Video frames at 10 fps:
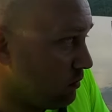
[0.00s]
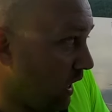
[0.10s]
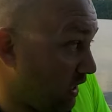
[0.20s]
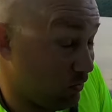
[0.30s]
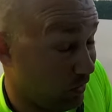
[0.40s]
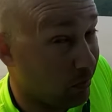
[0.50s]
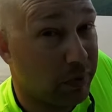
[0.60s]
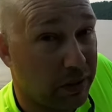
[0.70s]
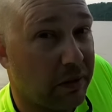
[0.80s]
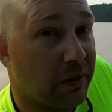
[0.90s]
actually
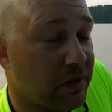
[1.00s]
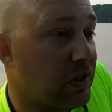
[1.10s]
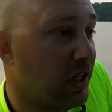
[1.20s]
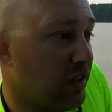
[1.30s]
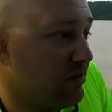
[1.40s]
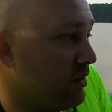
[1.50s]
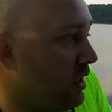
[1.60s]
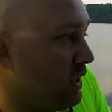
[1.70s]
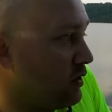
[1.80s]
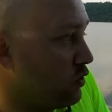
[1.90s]
completely unsafe.
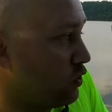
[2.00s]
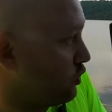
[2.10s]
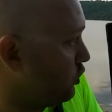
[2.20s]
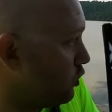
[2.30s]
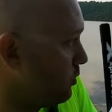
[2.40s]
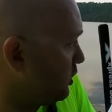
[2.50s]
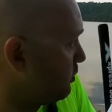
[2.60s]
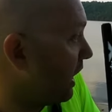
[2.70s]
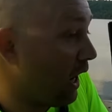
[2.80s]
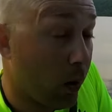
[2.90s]
It's just too much
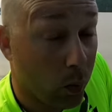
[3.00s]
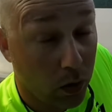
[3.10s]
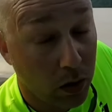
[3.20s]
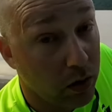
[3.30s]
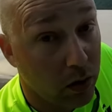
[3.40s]
power